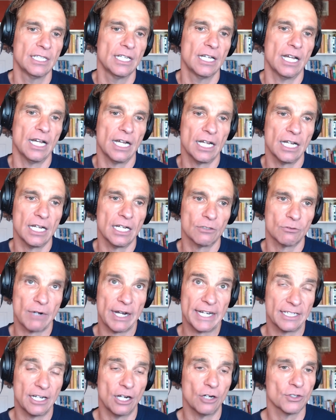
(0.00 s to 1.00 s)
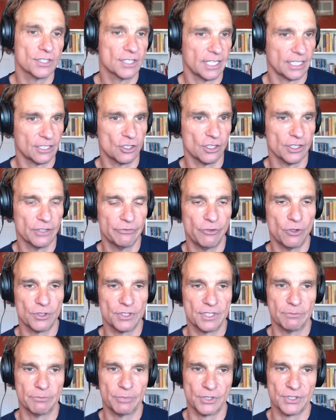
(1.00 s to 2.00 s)
Right now, it's actually
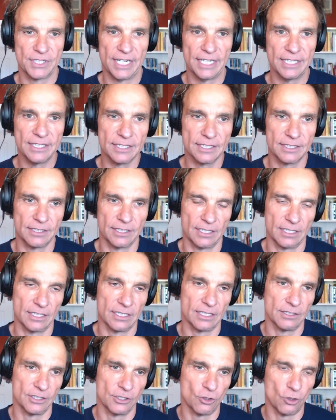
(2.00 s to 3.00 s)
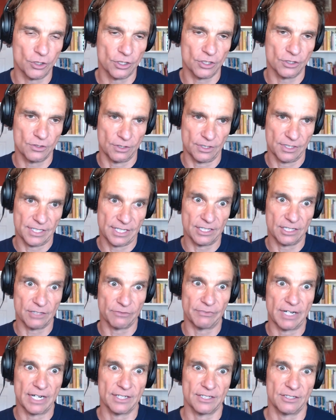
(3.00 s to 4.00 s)
14% in order to
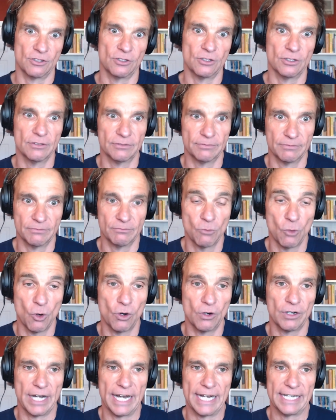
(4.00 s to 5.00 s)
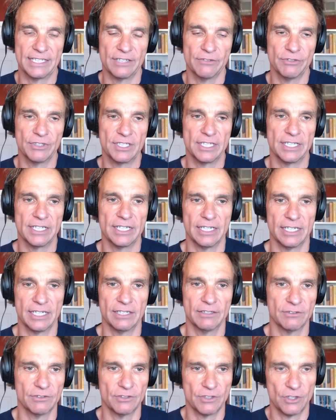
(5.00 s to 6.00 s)
incentivize, more activity
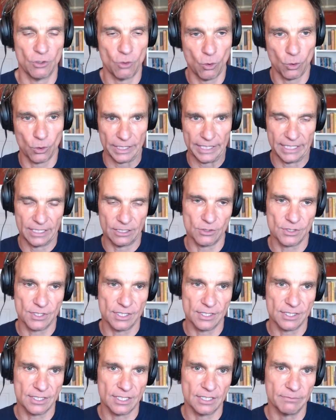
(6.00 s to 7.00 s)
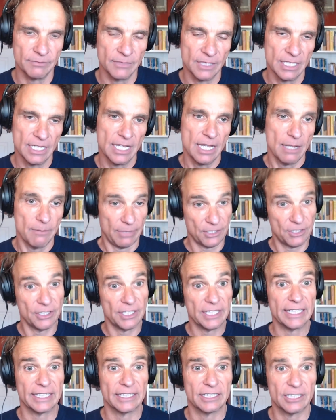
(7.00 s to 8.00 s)
in the whole ecosystem. But
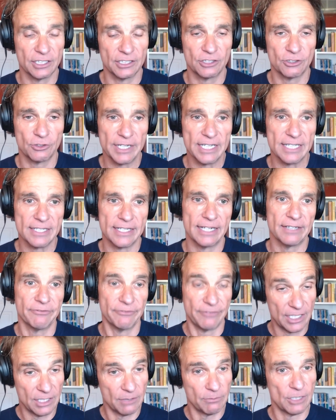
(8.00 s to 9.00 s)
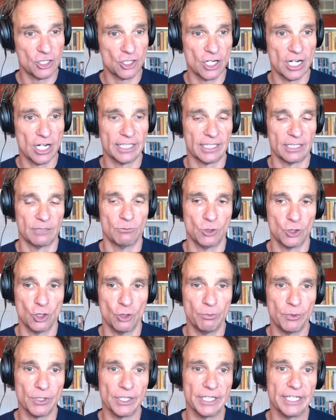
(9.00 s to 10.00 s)
you can increase that very much like in
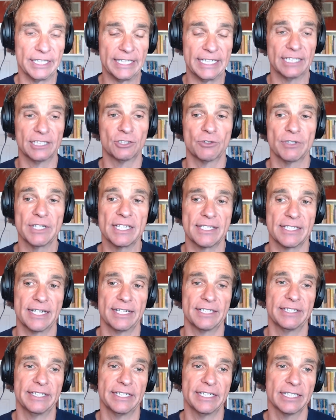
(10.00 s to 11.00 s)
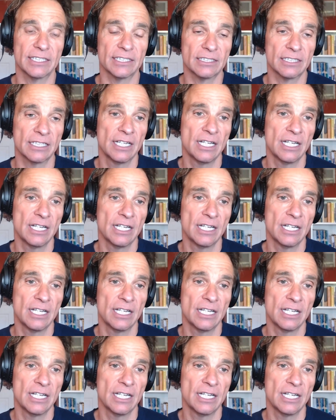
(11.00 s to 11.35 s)
Monopoly. You can increase that yield